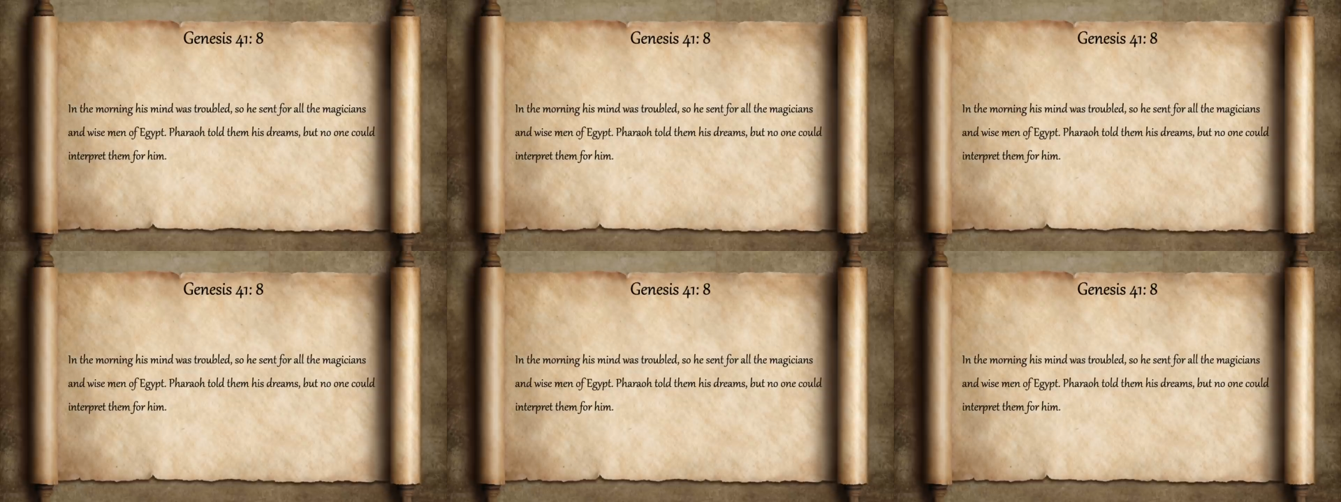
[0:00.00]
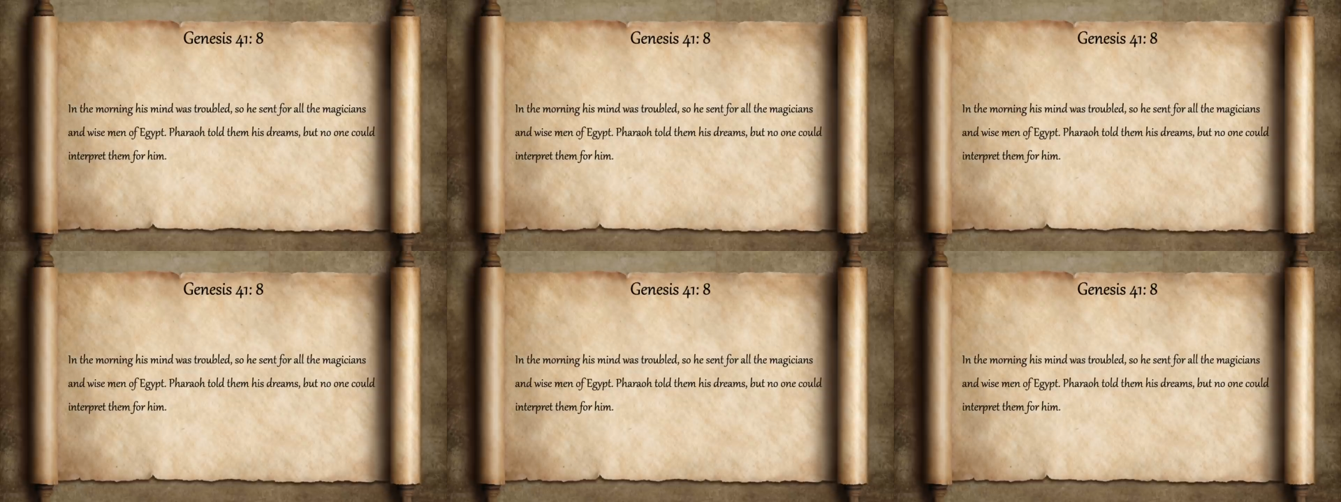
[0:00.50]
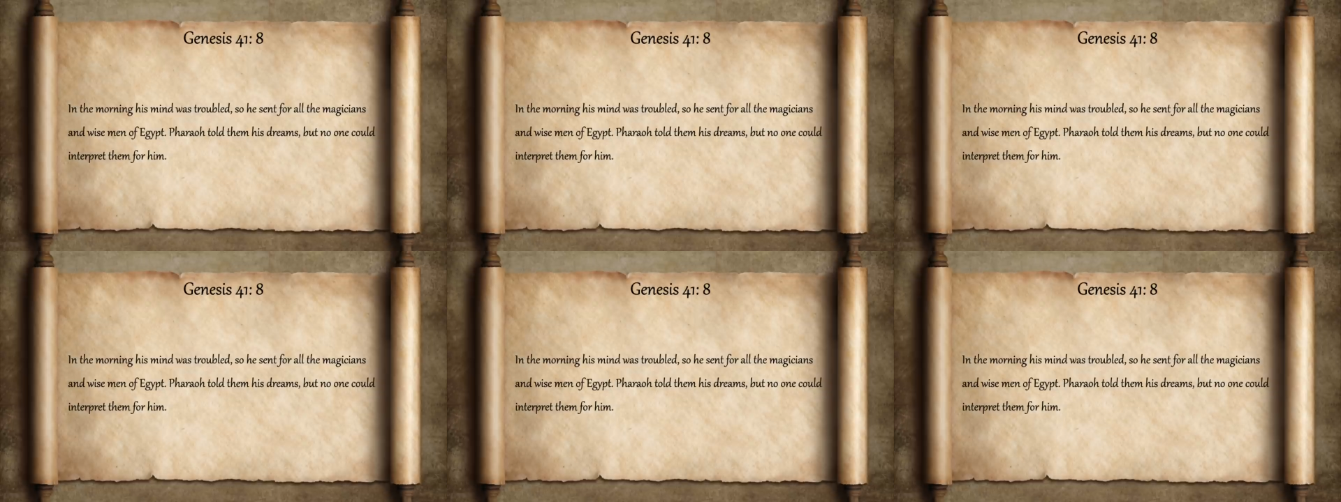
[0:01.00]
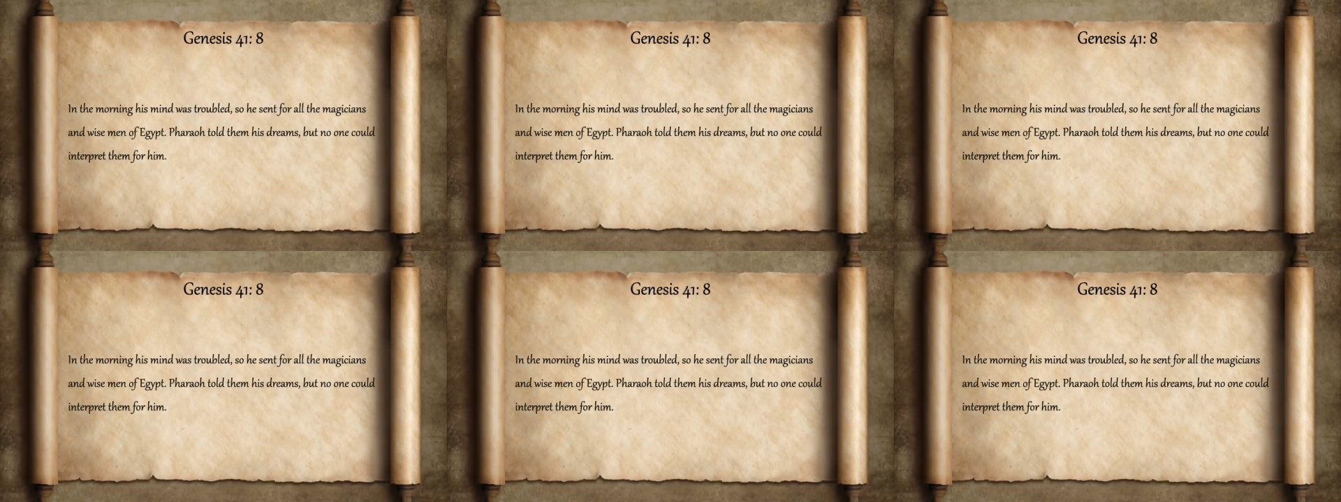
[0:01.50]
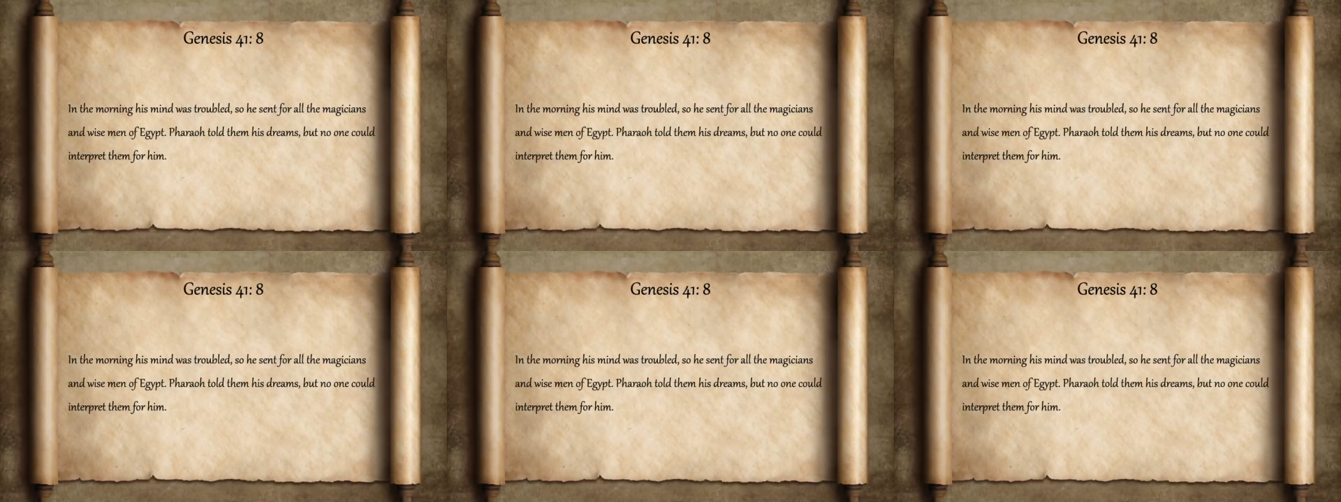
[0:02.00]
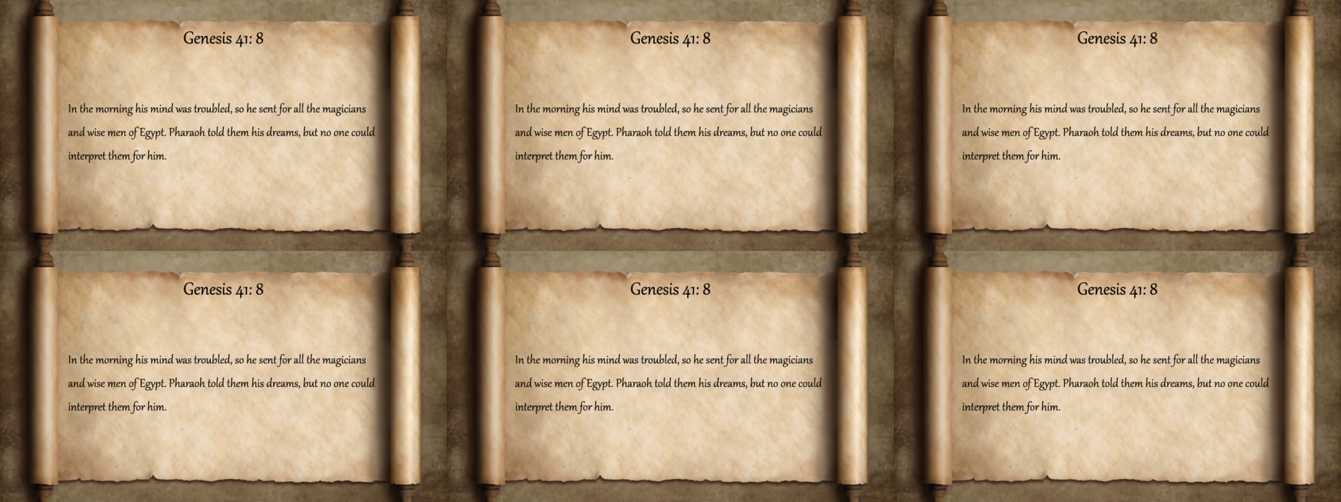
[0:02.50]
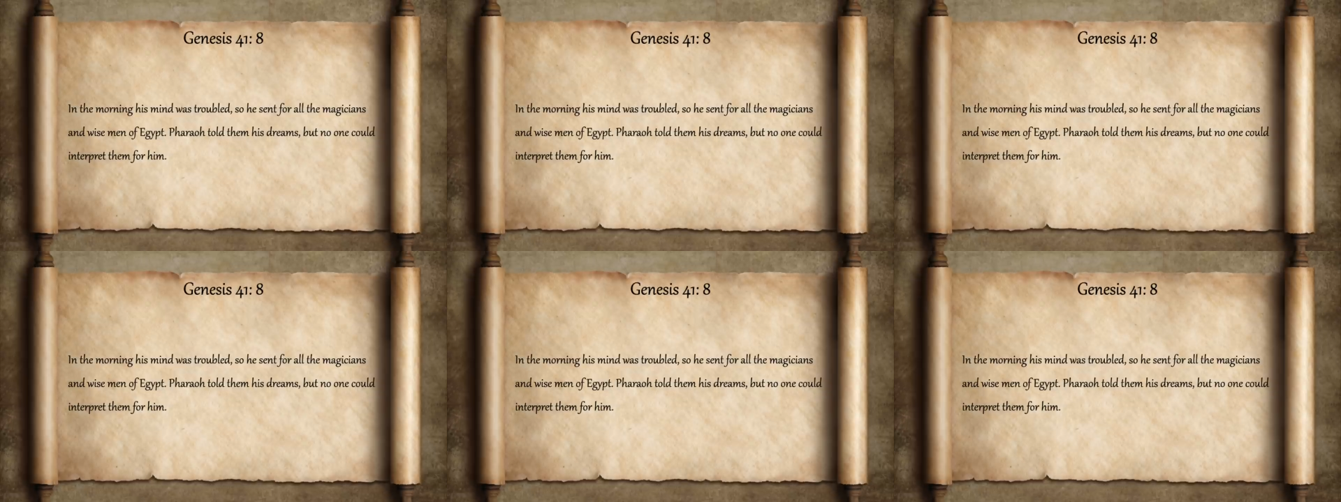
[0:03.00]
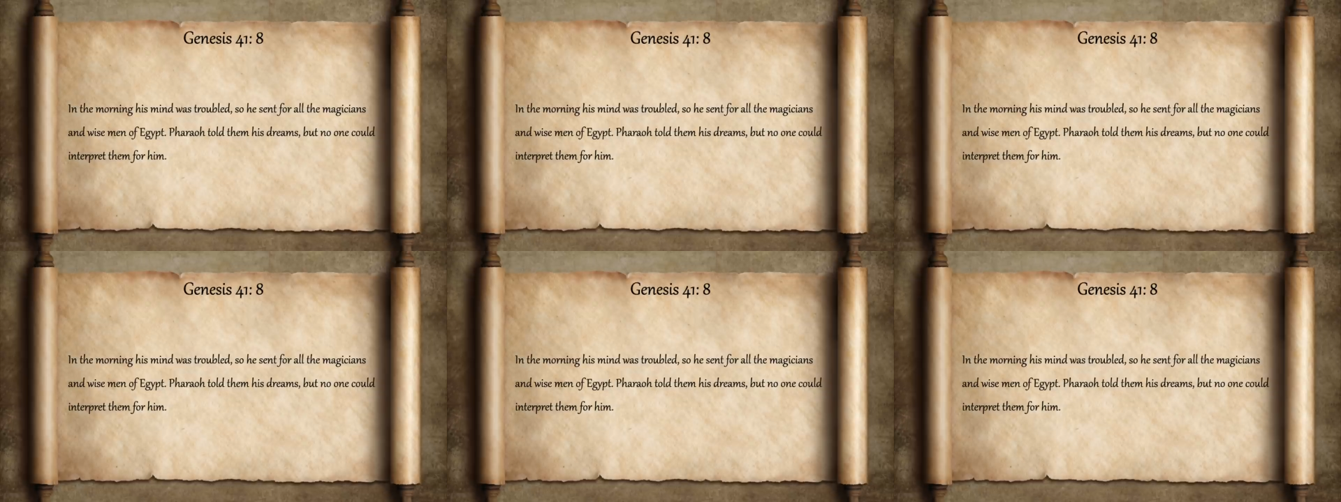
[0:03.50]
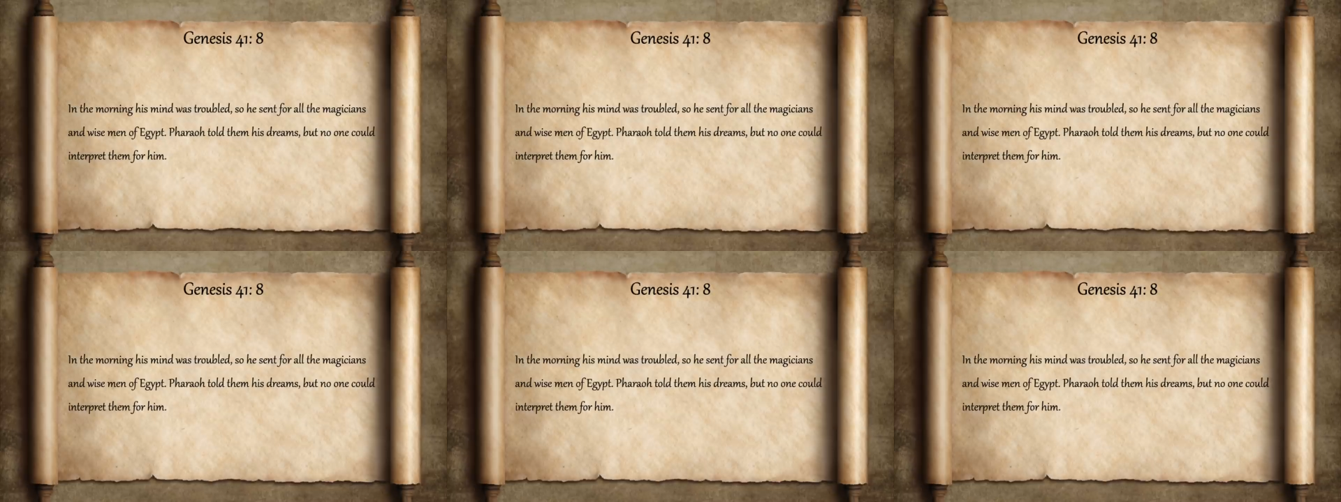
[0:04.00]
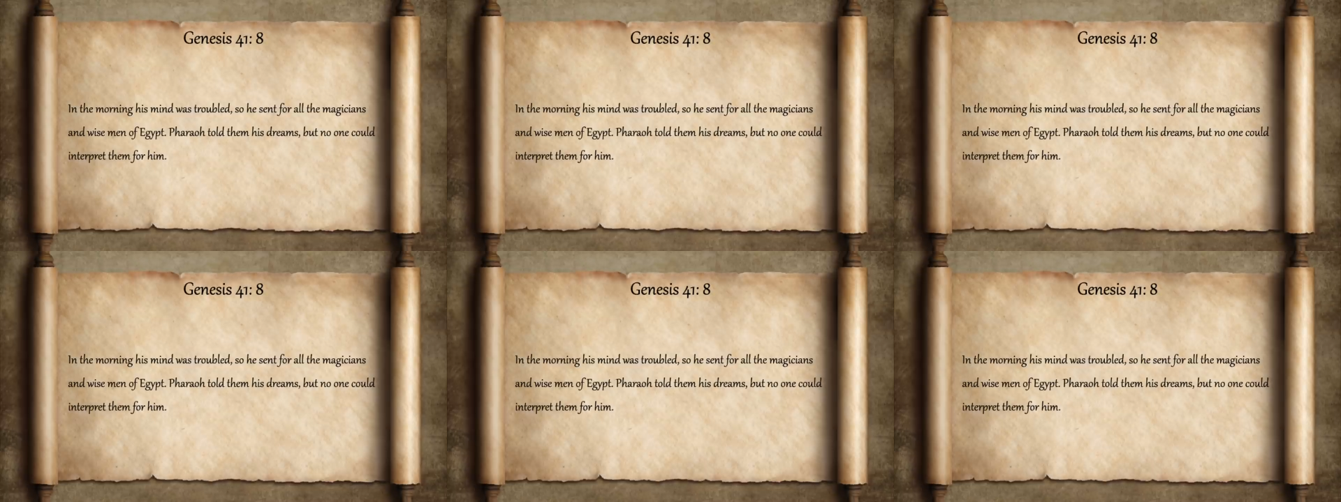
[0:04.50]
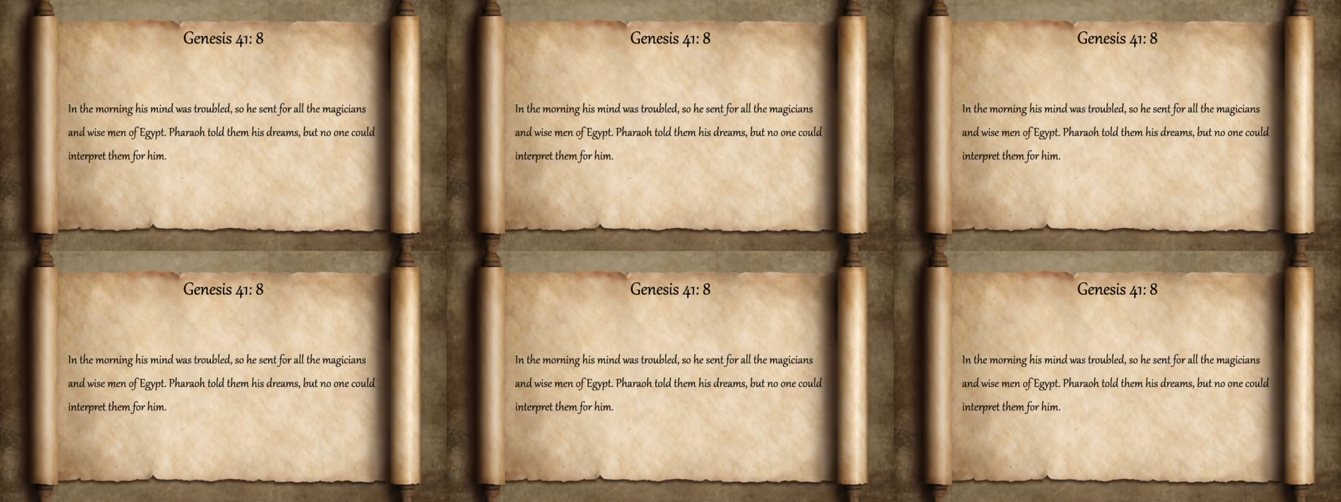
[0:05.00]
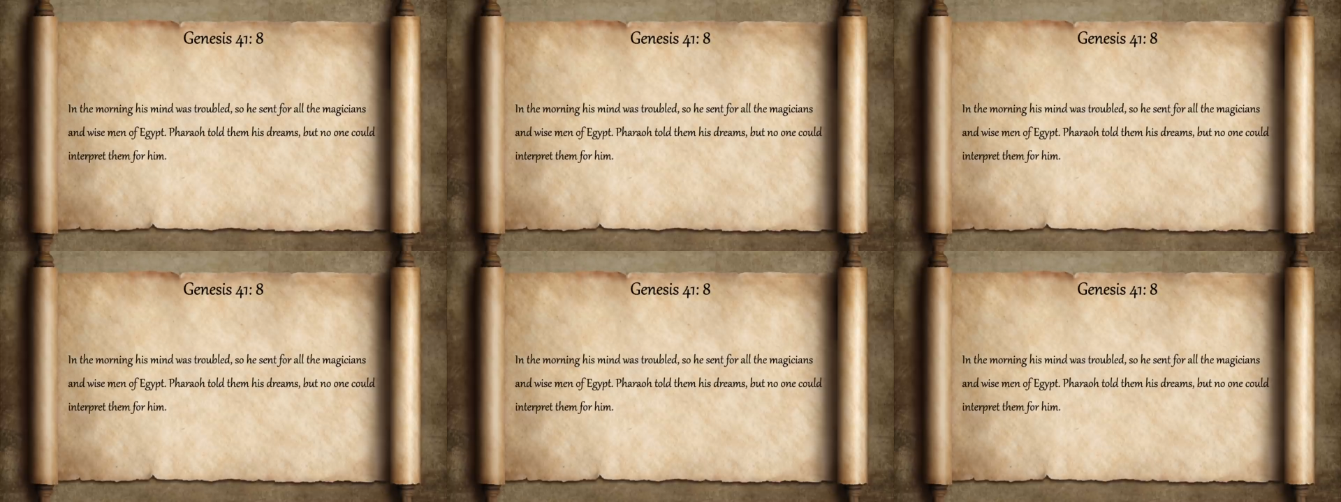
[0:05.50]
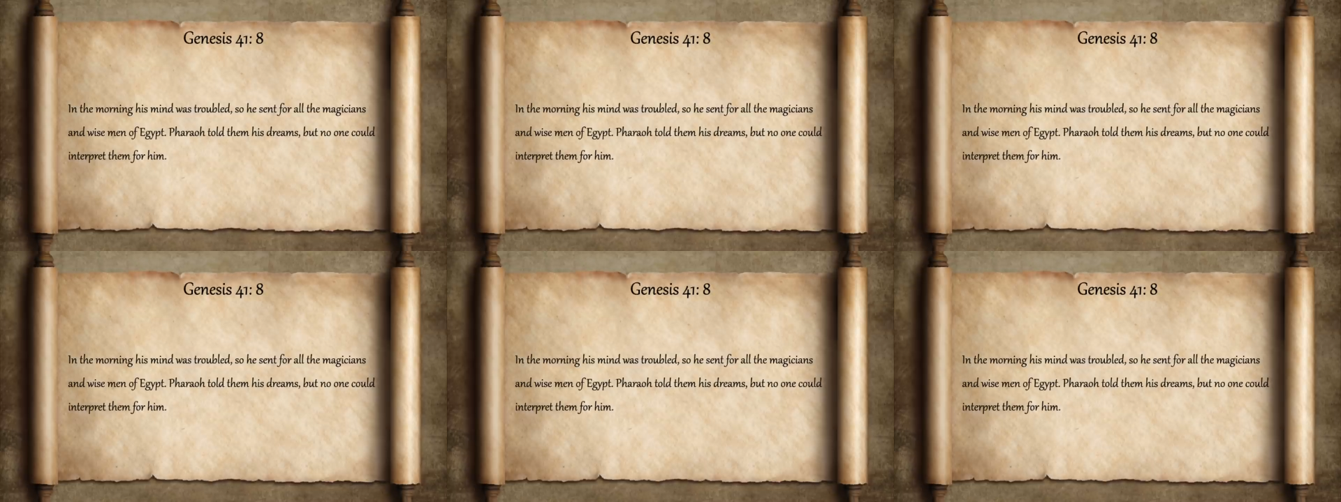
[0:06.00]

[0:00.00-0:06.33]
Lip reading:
[unreadable: no face in view]